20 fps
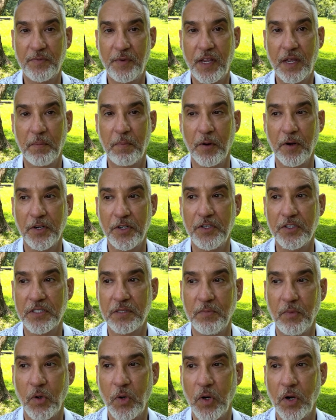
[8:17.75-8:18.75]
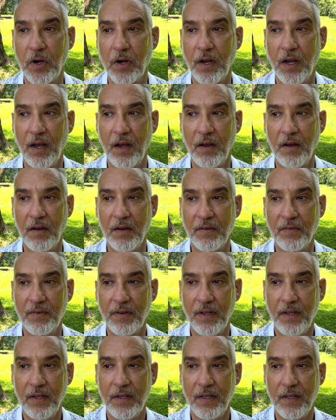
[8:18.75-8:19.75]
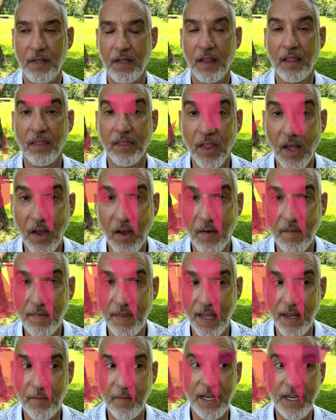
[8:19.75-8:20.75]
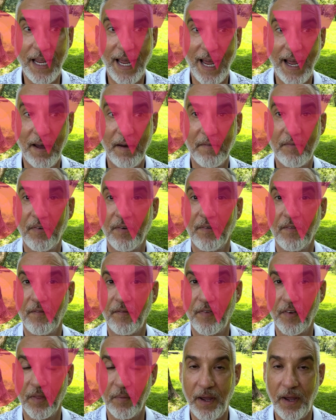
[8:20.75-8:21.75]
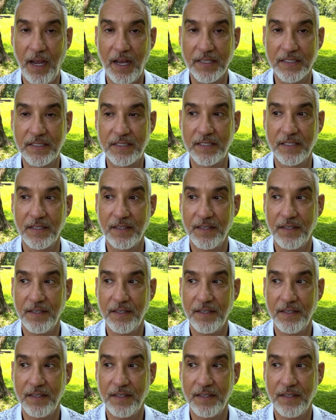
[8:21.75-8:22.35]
We can produce more of love than we have for the past